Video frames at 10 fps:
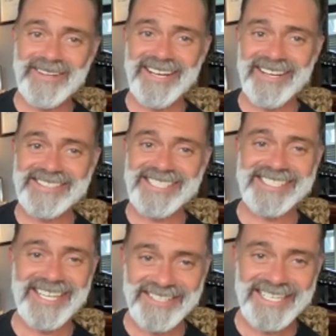To
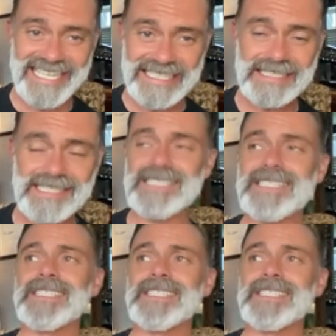say the least.